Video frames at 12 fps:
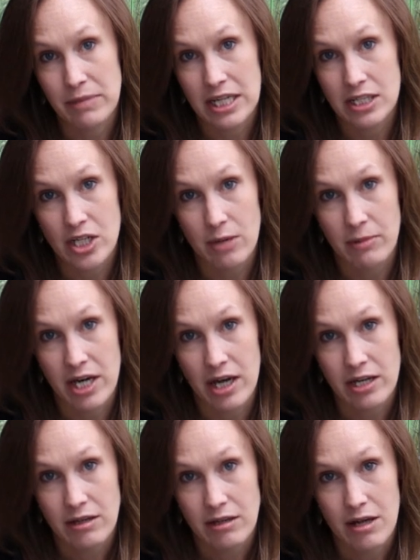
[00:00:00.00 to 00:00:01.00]
be a
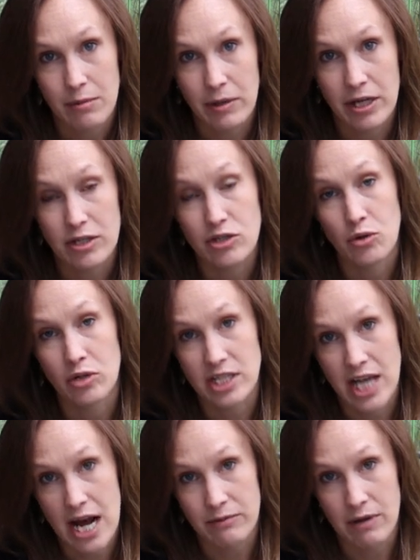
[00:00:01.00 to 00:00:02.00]
Gemini because
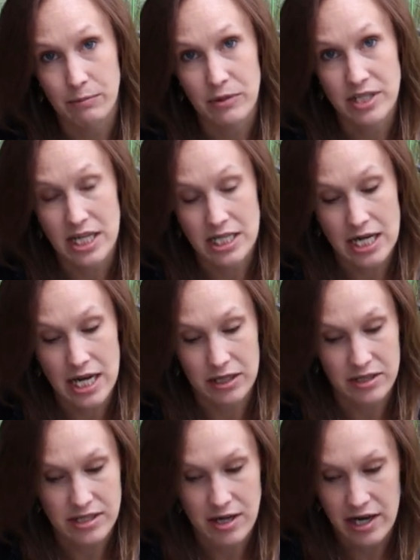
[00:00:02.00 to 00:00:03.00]
swords can represent an
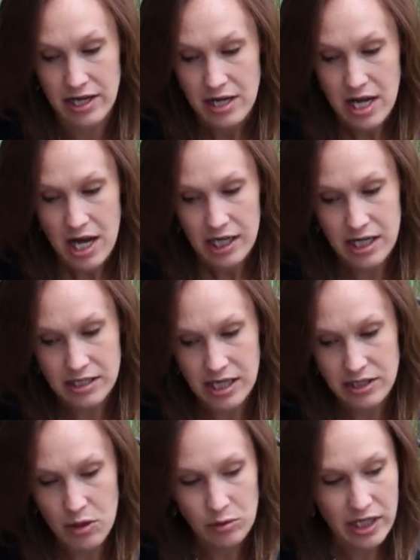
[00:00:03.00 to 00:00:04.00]
air sign because
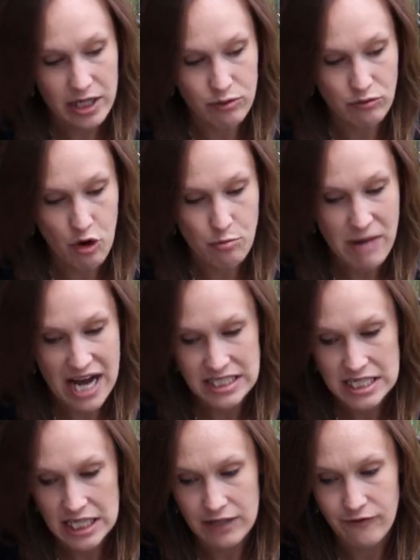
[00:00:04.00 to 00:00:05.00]
I don't get a
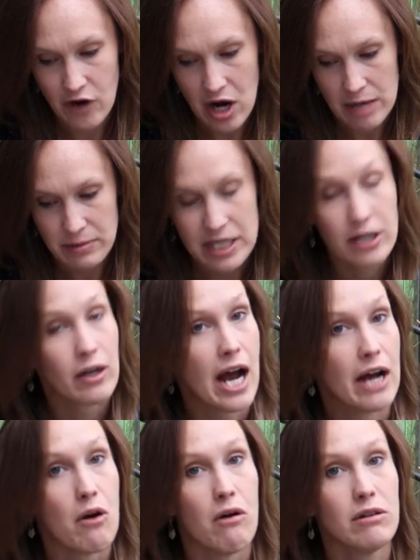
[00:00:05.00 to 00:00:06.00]
romantic vibe here
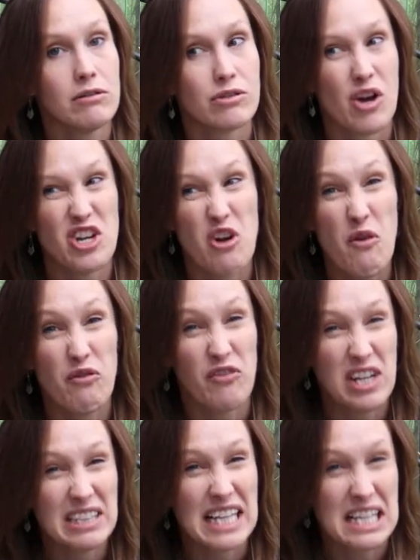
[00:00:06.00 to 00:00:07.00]
at all. So I don't
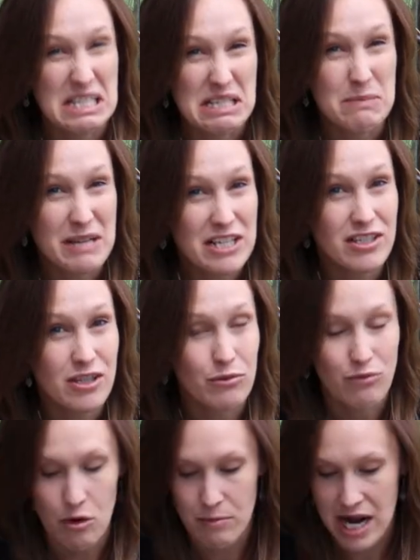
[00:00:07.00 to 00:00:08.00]
feel like it speaks to
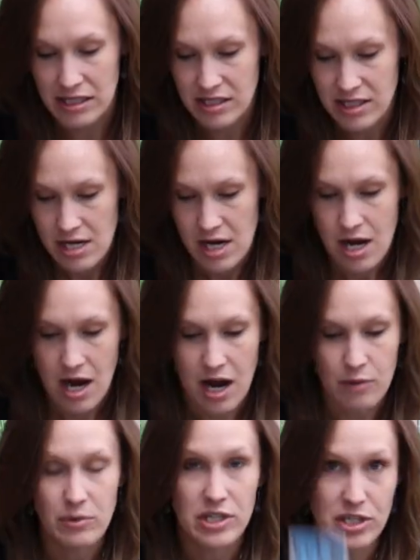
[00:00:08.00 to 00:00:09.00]
romance.
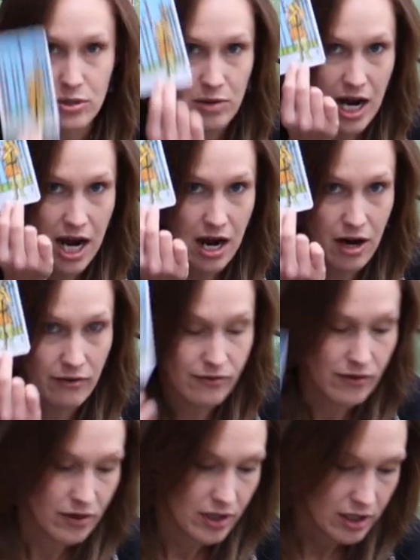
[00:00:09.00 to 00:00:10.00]
Uh, we do have
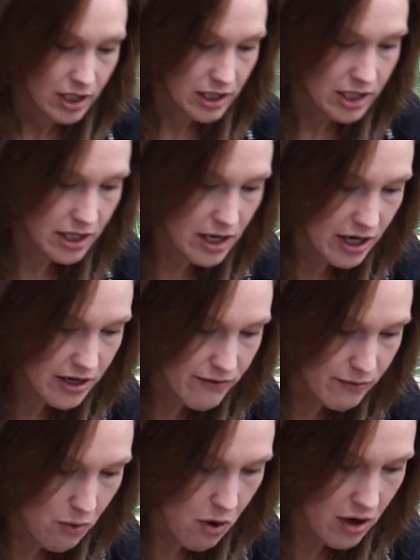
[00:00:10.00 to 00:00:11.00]
the Nine
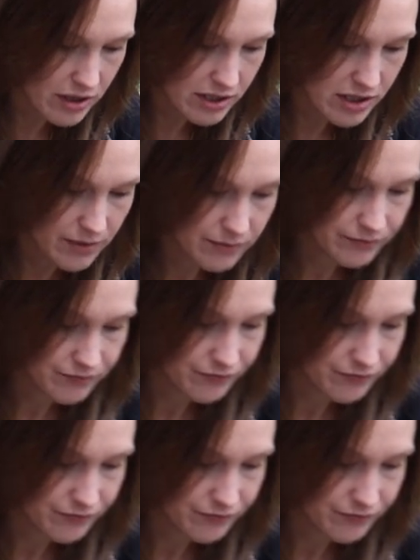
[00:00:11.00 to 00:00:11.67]
of Wands.